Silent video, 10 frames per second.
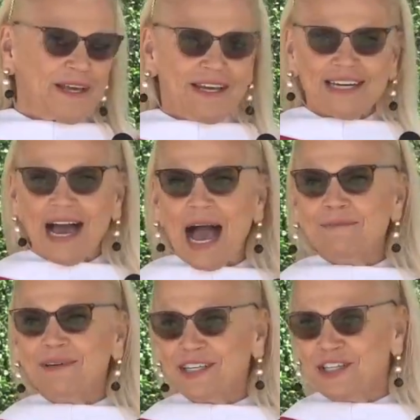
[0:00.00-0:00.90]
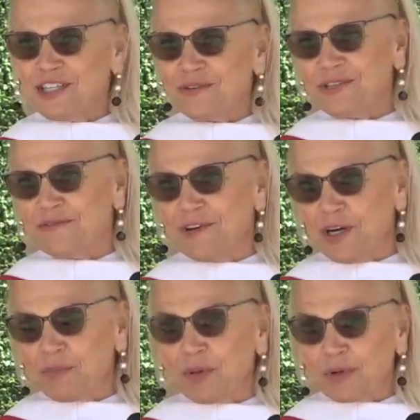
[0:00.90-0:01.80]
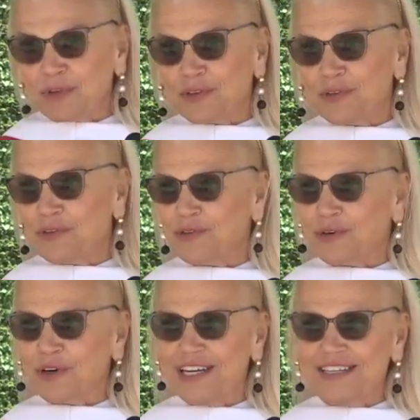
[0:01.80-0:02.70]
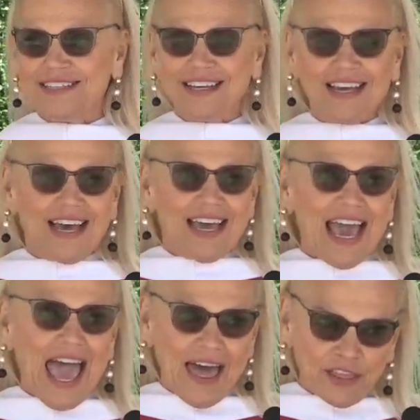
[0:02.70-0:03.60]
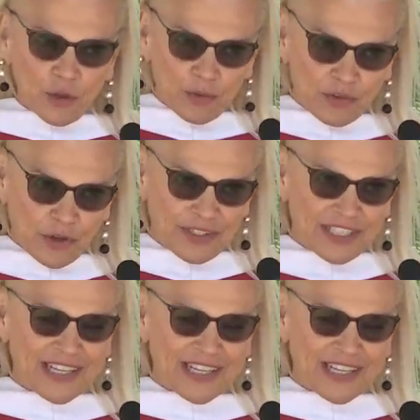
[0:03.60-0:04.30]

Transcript: Now, I'm going to share these very personal stories and their resulting